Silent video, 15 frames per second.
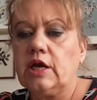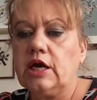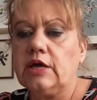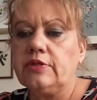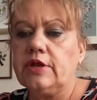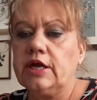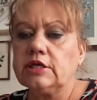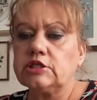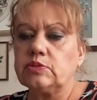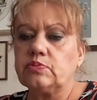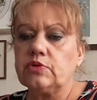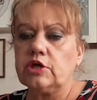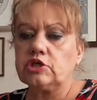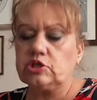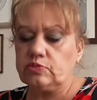And the next
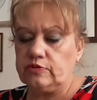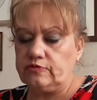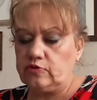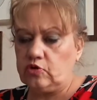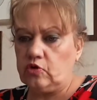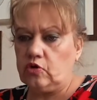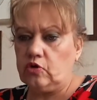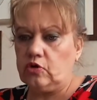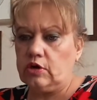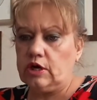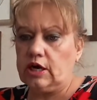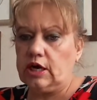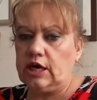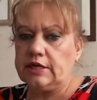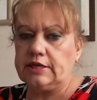brush, we've got
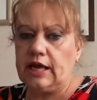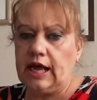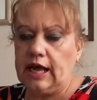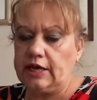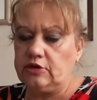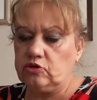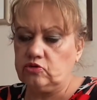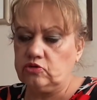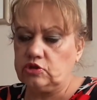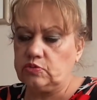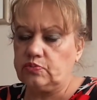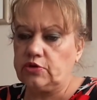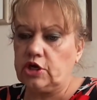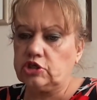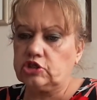an angled
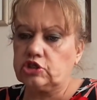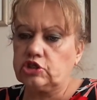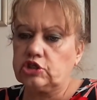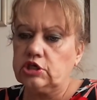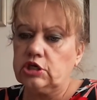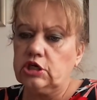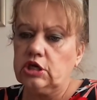brush,